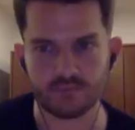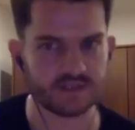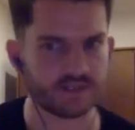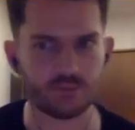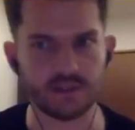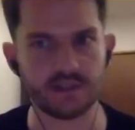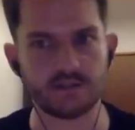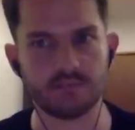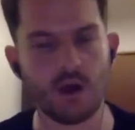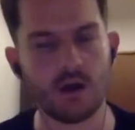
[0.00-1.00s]
Because it's
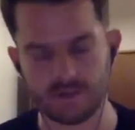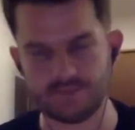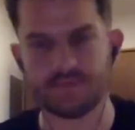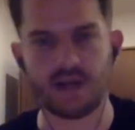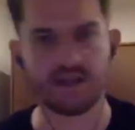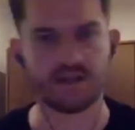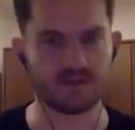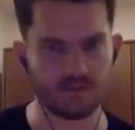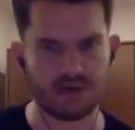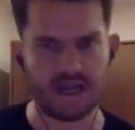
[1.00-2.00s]
really hard to find and
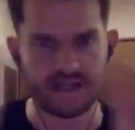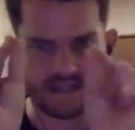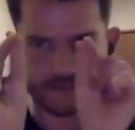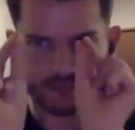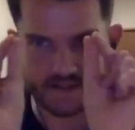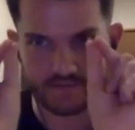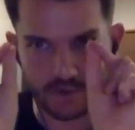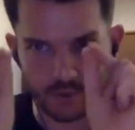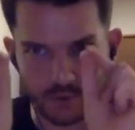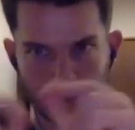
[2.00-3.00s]
combine these specific
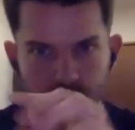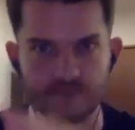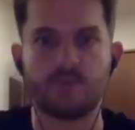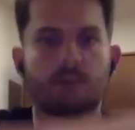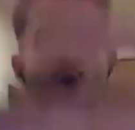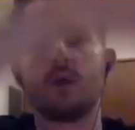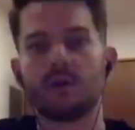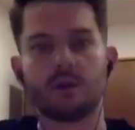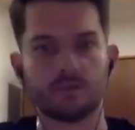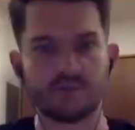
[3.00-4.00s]
herbs from all the
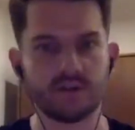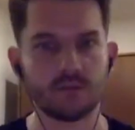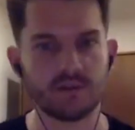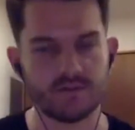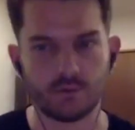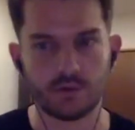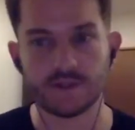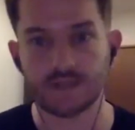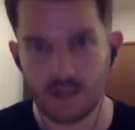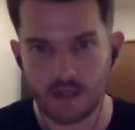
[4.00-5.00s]
herbs available in the forest.